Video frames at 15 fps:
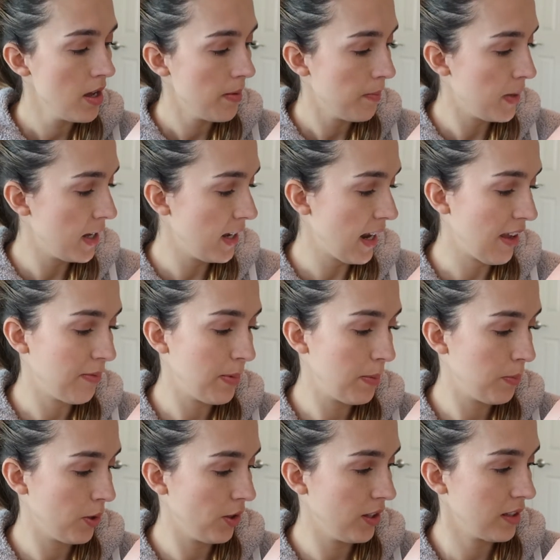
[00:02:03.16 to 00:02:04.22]
but I've been
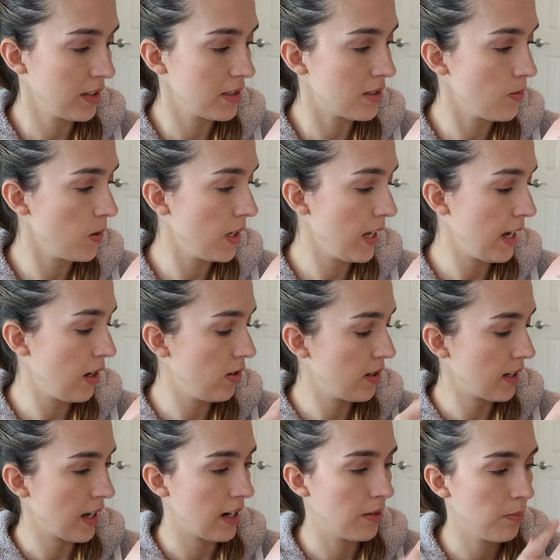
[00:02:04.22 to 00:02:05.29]
pulling this one out and
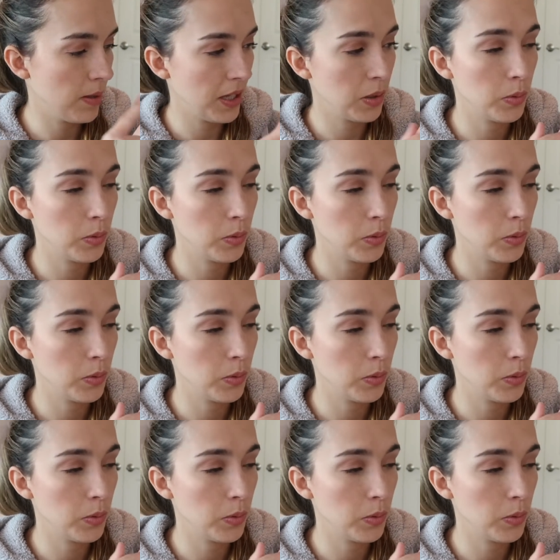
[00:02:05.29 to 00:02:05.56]
kind of playing